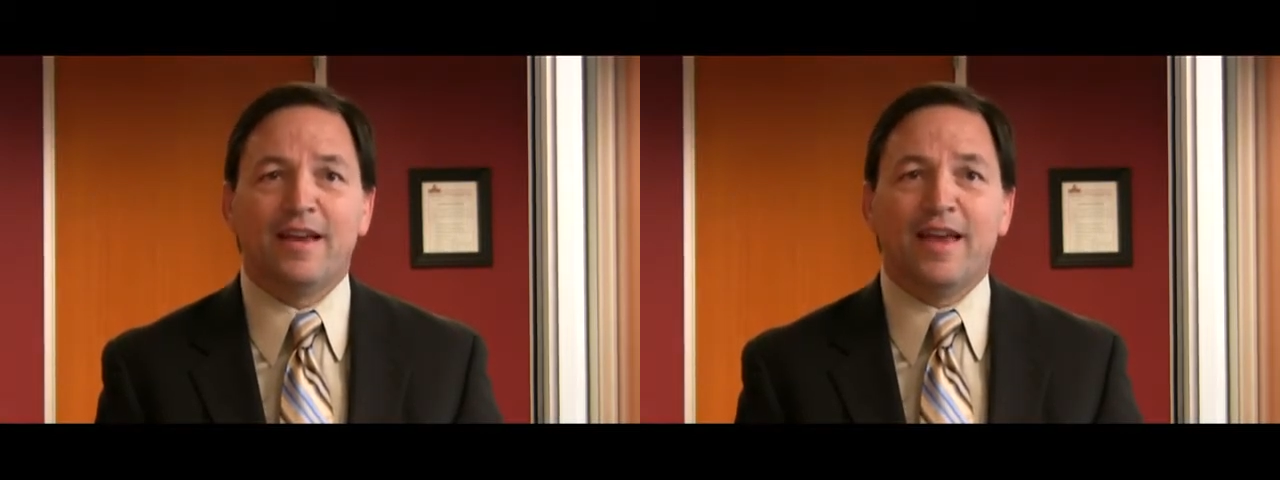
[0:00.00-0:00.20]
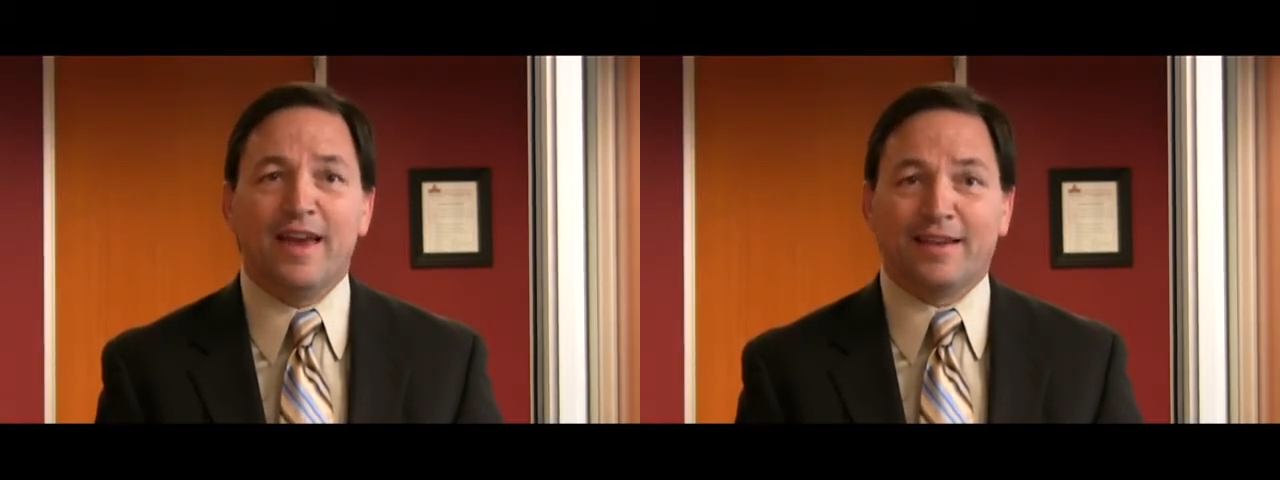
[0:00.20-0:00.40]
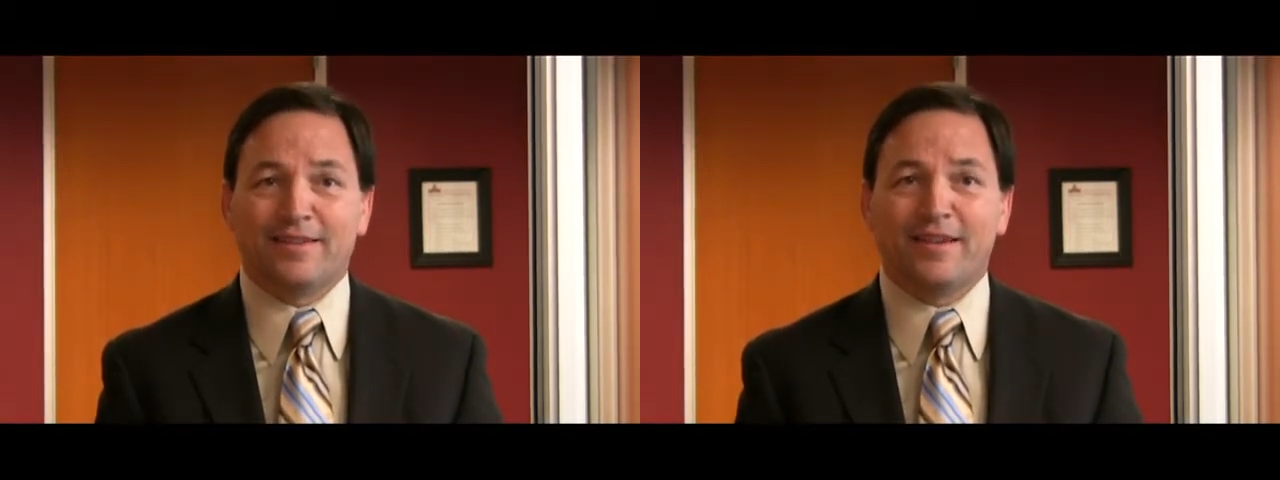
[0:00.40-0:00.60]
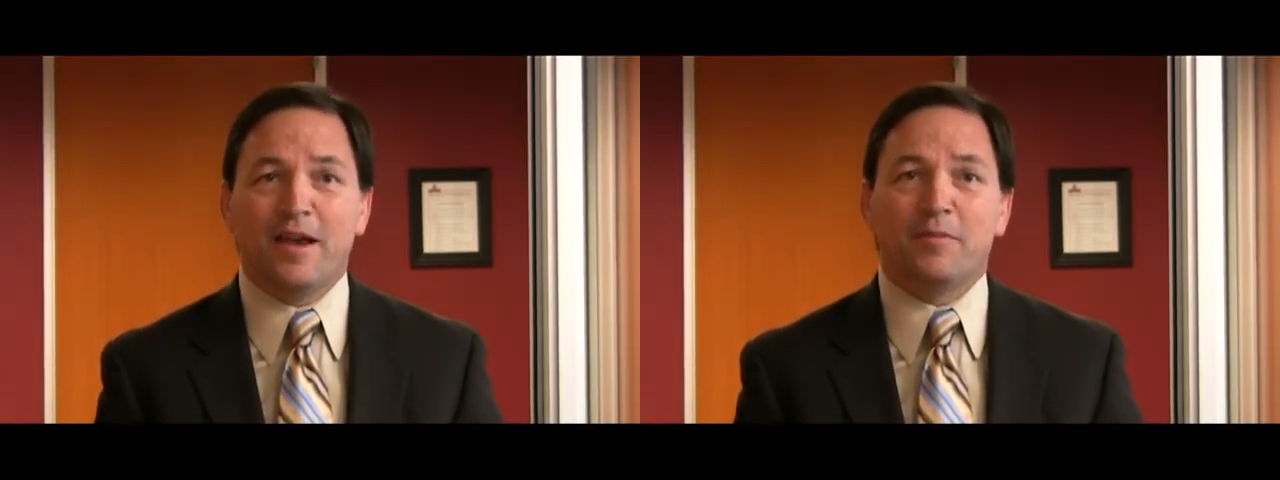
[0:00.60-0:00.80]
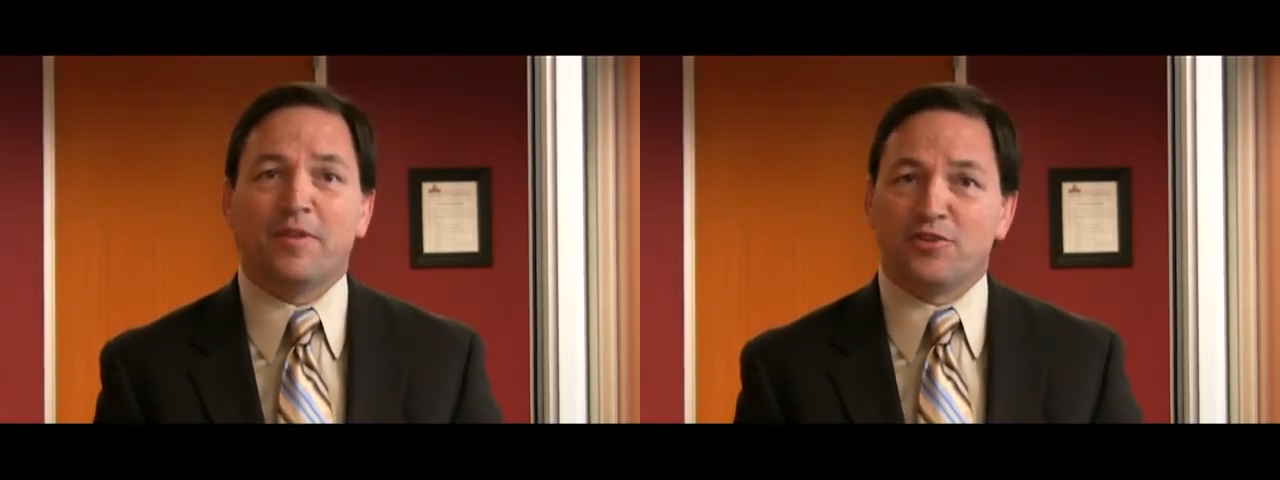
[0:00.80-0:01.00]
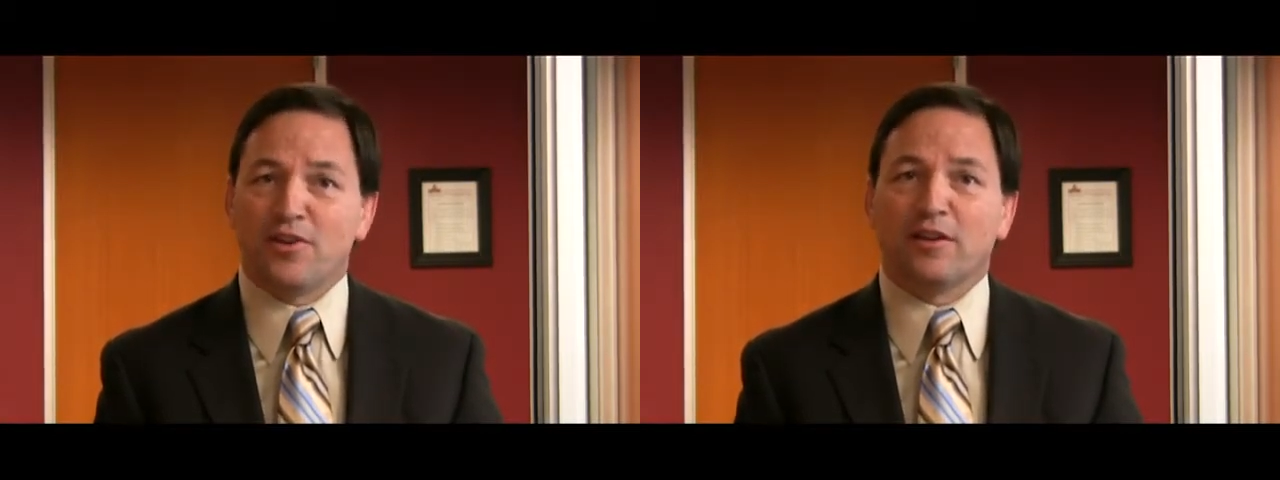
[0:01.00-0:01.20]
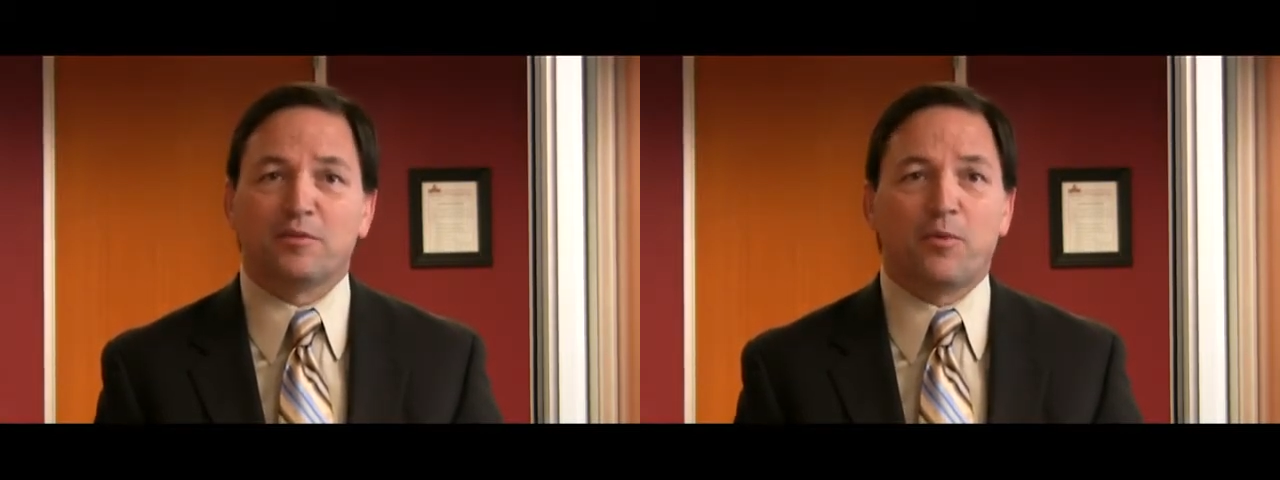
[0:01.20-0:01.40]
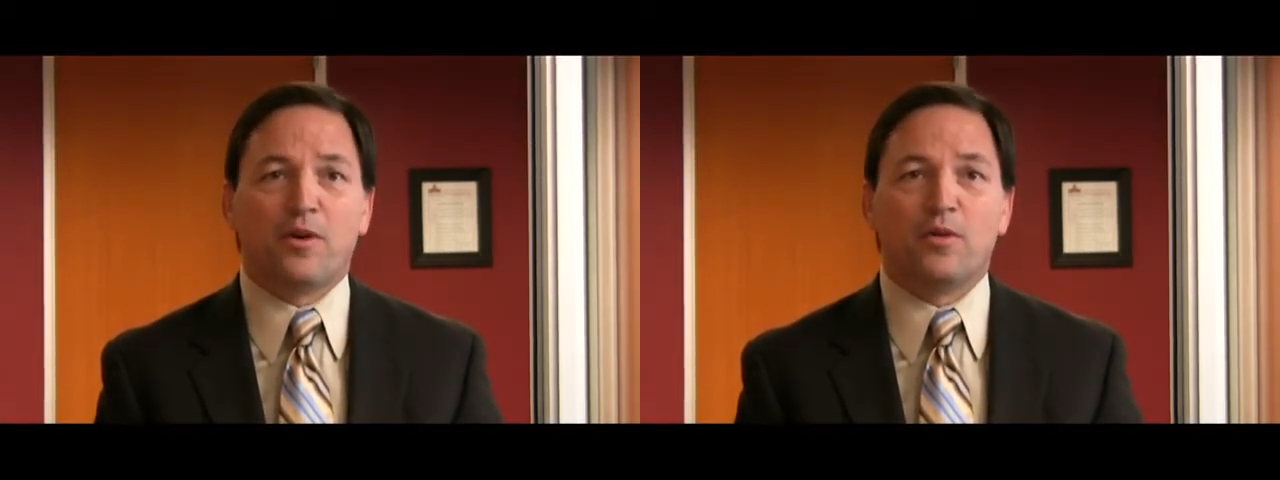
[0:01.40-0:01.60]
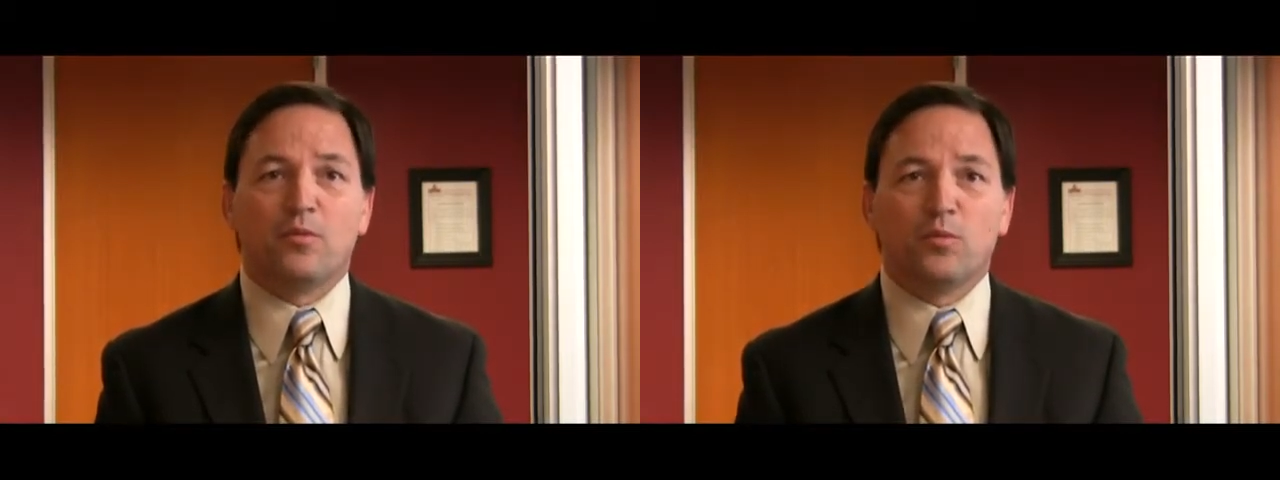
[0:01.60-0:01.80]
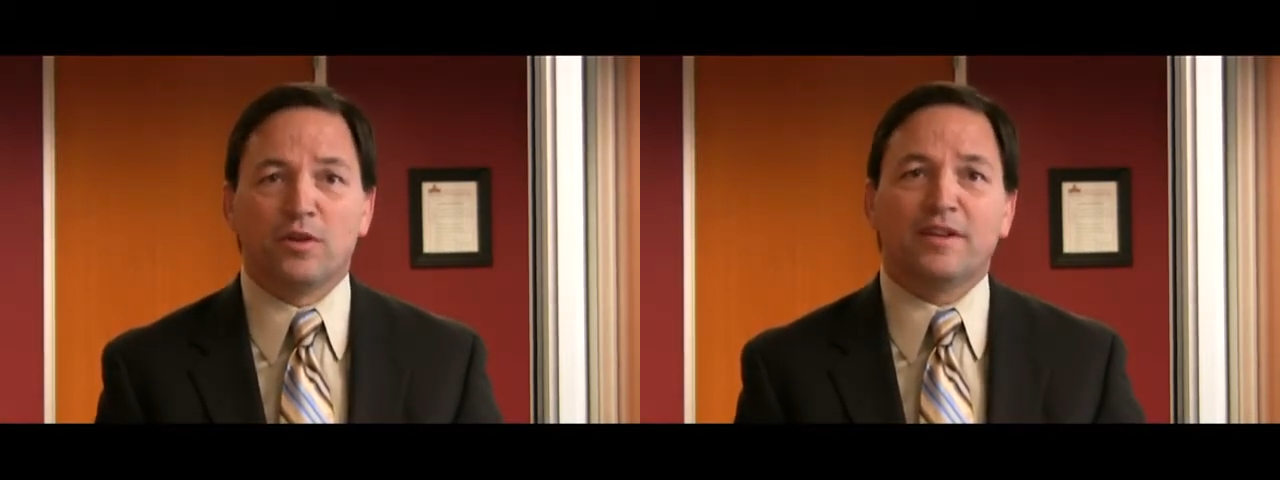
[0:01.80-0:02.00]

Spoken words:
except that child support will